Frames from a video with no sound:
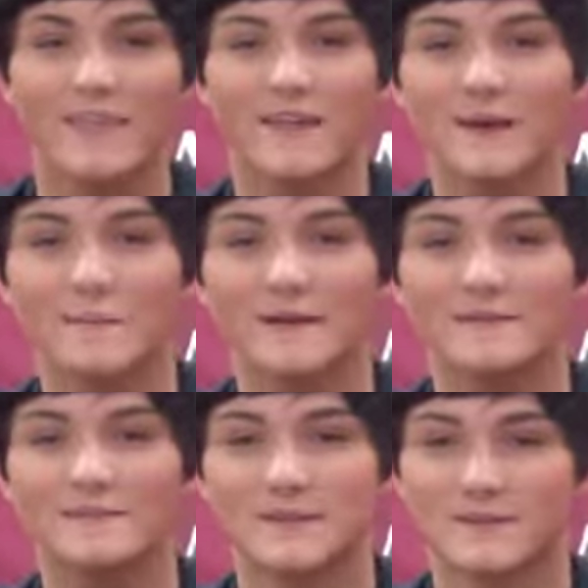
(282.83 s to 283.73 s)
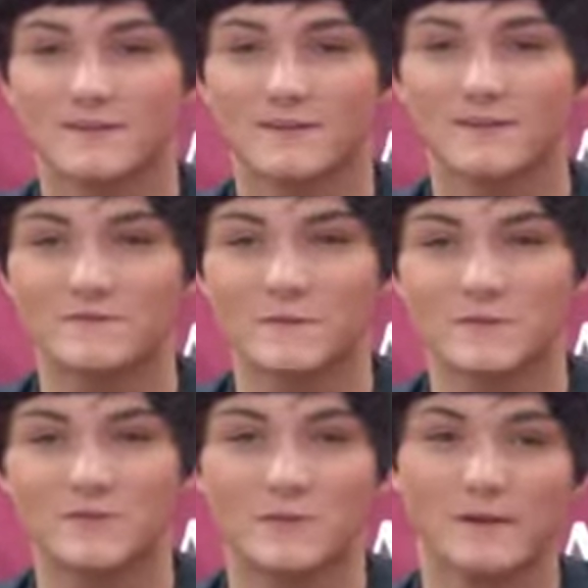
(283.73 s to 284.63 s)
Therapist interns will
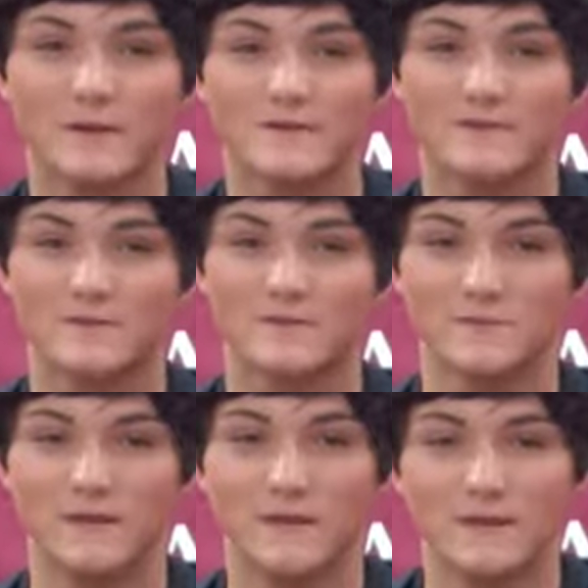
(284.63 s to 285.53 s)
be joining us soon.